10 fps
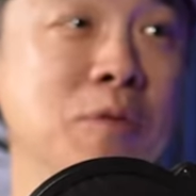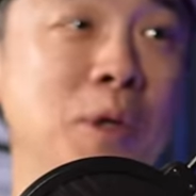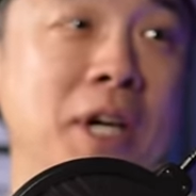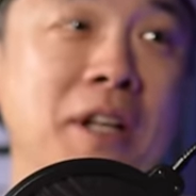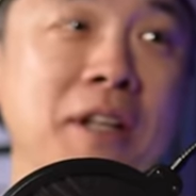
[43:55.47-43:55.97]
as
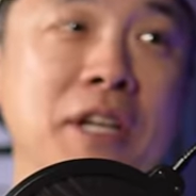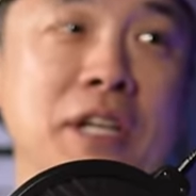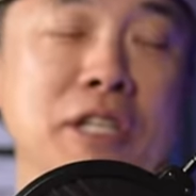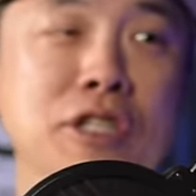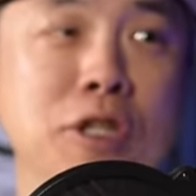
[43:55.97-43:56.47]
well.
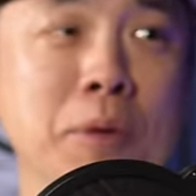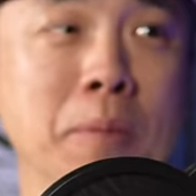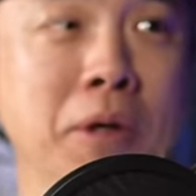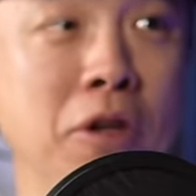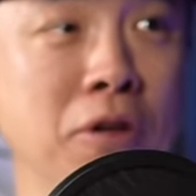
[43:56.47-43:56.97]
Super
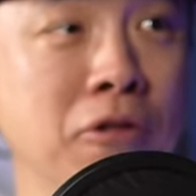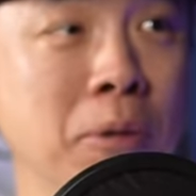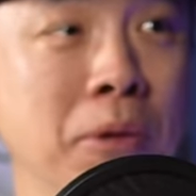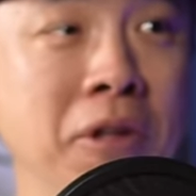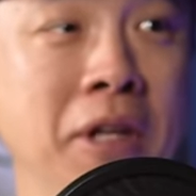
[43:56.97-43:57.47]

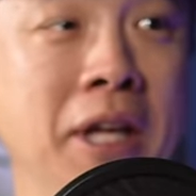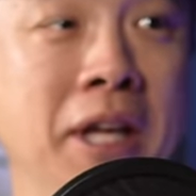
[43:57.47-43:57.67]
maneuverable.